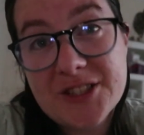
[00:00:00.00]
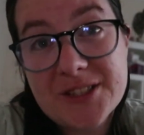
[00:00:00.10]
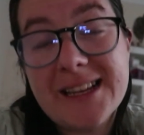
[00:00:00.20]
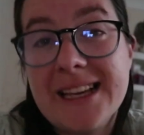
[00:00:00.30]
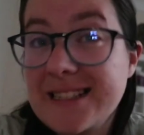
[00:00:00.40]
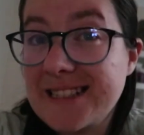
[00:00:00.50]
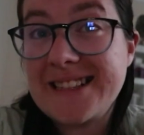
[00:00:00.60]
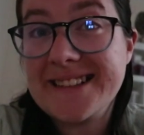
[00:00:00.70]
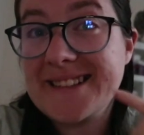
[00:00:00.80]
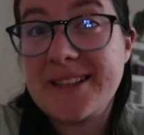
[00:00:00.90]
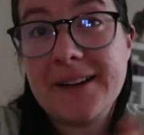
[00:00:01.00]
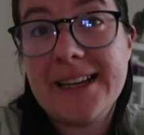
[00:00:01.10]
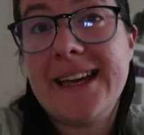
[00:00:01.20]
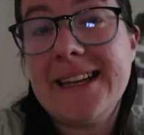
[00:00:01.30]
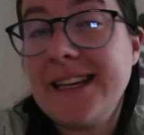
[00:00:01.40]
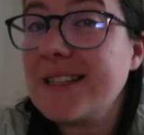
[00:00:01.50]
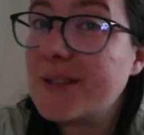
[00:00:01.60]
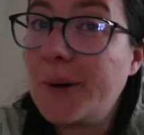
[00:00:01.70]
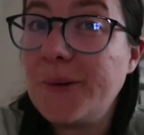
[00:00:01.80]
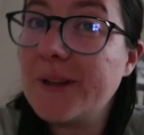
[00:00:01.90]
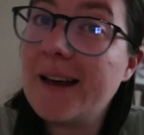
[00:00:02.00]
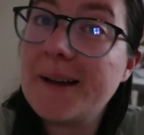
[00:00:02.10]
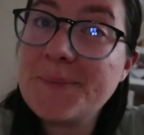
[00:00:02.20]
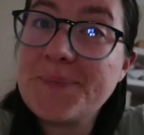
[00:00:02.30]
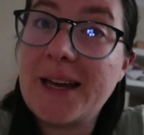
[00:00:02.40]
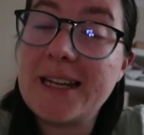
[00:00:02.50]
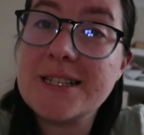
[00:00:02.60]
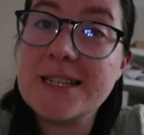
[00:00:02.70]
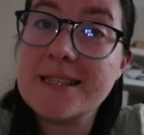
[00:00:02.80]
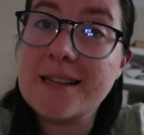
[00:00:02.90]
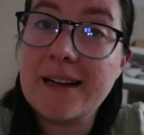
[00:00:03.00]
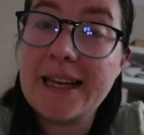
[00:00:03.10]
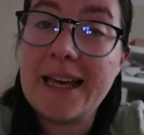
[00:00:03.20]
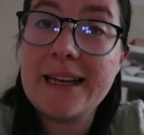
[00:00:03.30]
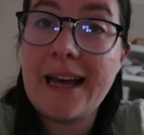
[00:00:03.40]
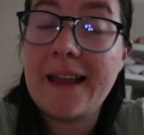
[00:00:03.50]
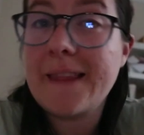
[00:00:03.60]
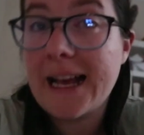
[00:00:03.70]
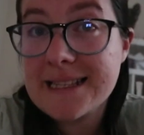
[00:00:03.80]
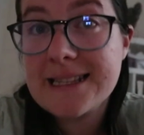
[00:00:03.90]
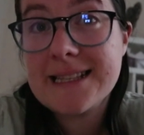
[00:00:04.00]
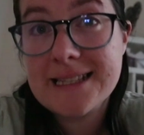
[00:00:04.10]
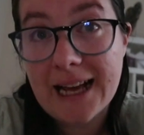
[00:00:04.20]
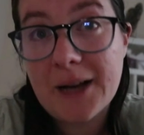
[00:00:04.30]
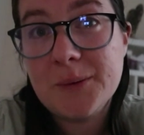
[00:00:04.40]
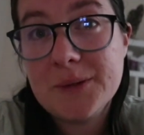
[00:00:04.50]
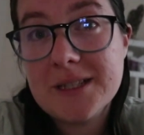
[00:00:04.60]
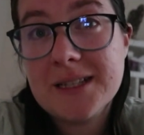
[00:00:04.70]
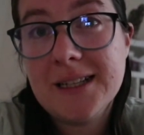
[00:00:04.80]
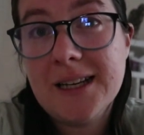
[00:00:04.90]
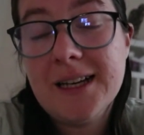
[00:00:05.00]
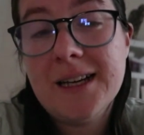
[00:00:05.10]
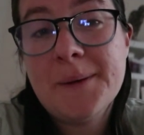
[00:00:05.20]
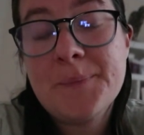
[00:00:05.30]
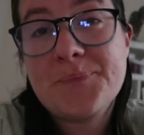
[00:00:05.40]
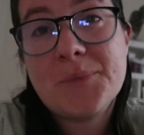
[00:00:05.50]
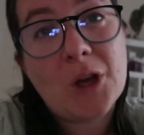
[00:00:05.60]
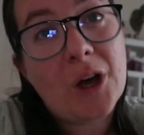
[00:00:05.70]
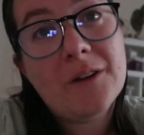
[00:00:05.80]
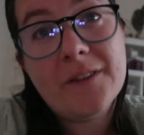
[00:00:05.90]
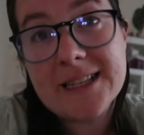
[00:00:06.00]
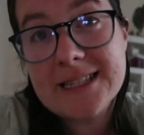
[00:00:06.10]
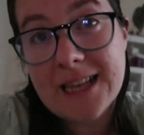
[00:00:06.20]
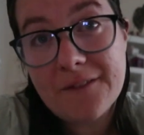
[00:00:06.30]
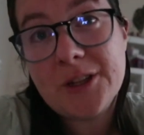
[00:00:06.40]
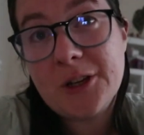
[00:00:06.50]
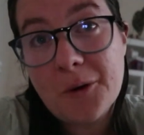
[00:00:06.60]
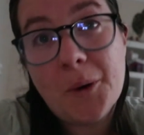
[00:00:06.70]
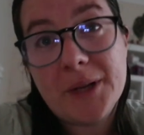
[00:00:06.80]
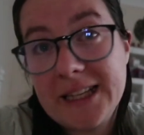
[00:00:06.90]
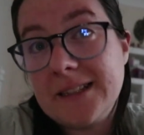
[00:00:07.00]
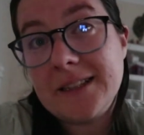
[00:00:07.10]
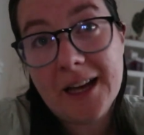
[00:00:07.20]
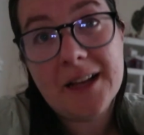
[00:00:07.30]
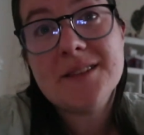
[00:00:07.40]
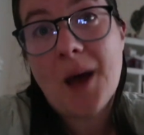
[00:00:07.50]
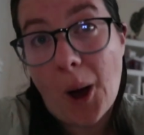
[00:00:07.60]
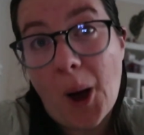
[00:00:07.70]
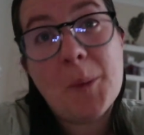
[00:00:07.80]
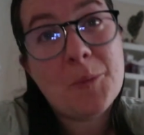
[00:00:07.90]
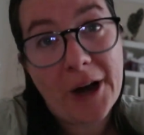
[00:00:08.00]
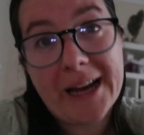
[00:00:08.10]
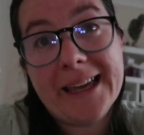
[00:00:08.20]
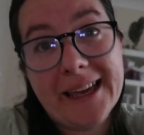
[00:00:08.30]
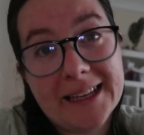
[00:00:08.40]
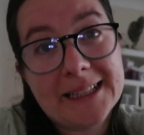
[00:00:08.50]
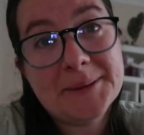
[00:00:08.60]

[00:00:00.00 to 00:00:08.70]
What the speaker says: it's just sunk in, he's told her, and it's just sunk in. And that's the sound of a 7-year-old little girl's heart breaking.